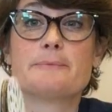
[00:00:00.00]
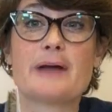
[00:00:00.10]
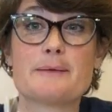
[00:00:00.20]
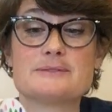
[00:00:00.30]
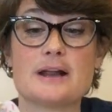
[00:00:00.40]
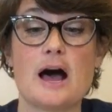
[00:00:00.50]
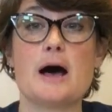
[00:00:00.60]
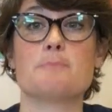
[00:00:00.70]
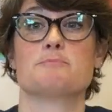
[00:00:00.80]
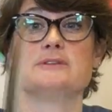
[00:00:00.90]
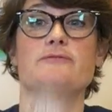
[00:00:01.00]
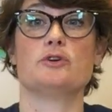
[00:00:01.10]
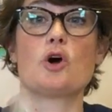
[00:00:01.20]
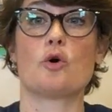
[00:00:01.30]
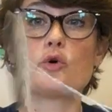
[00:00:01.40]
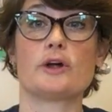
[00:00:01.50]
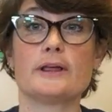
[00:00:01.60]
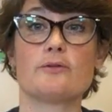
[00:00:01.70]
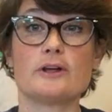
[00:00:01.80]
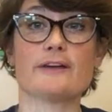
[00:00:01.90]
sometimes it hums. If you go
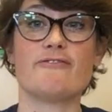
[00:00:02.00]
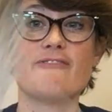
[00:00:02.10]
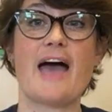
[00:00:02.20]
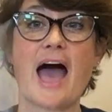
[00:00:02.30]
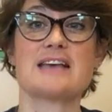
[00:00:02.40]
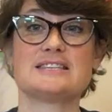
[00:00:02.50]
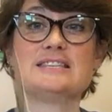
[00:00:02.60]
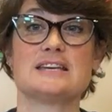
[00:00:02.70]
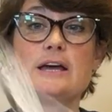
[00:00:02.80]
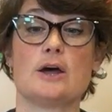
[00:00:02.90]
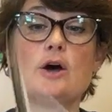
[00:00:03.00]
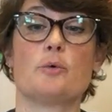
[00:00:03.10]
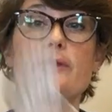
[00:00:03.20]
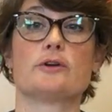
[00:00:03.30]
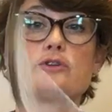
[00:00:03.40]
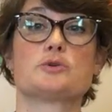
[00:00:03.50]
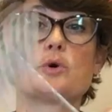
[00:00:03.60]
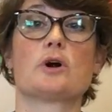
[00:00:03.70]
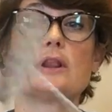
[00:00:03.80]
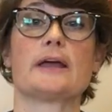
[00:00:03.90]
really, really fast with their
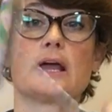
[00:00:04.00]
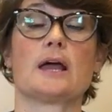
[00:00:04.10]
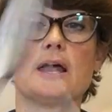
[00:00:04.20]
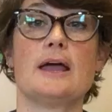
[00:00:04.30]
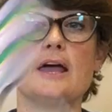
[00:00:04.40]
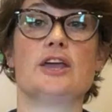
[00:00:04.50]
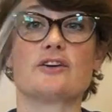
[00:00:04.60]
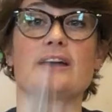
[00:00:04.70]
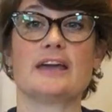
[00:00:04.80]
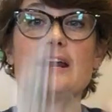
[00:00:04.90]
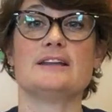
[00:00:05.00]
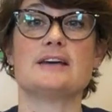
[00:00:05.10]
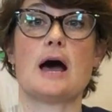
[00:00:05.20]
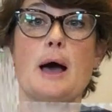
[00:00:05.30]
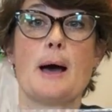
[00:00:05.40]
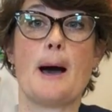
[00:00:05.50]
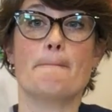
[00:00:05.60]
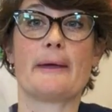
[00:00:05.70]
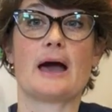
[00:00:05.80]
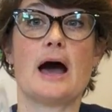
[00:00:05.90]
twirling, you can get it to
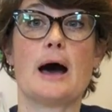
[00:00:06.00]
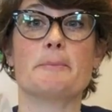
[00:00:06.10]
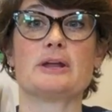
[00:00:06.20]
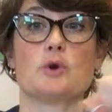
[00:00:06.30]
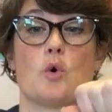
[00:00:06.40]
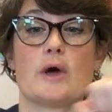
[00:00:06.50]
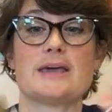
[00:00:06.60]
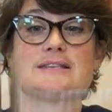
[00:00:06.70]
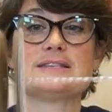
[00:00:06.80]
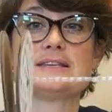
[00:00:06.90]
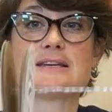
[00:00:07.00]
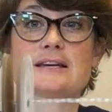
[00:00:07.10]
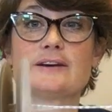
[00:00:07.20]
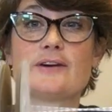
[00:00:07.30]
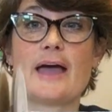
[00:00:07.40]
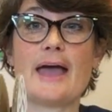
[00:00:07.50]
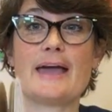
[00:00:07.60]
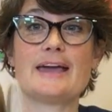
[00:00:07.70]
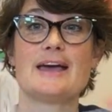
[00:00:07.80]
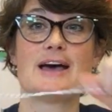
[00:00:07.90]
make a humming noise, okay?